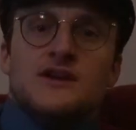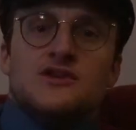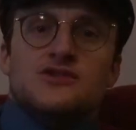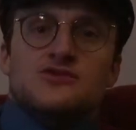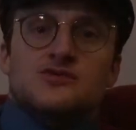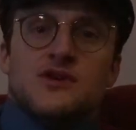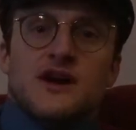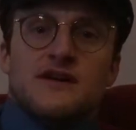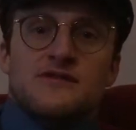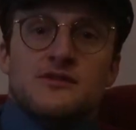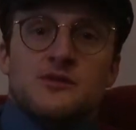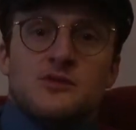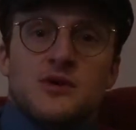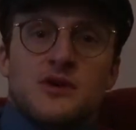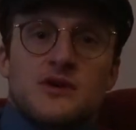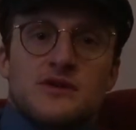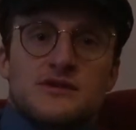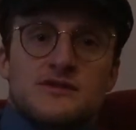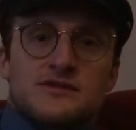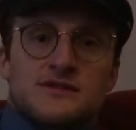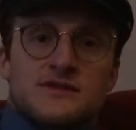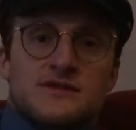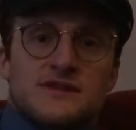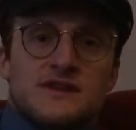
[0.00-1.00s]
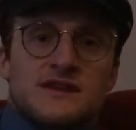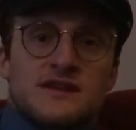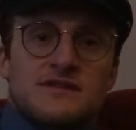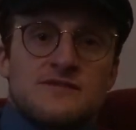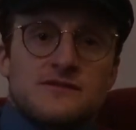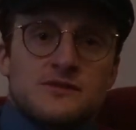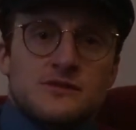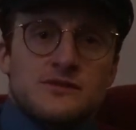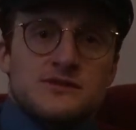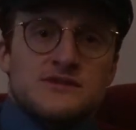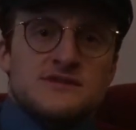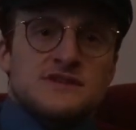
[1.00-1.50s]
Driving while under the
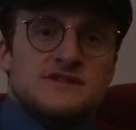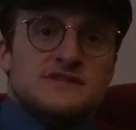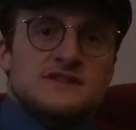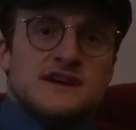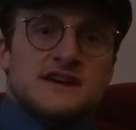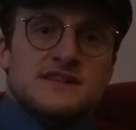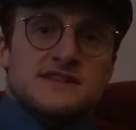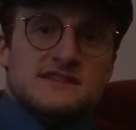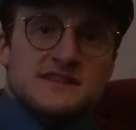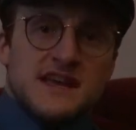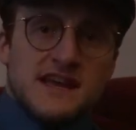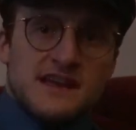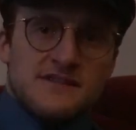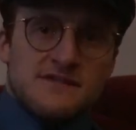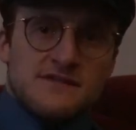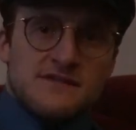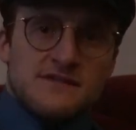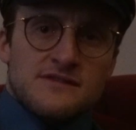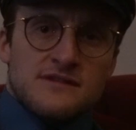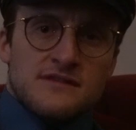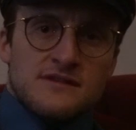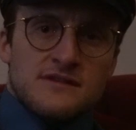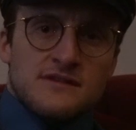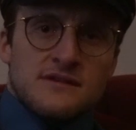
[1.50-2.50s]
influence is not safe.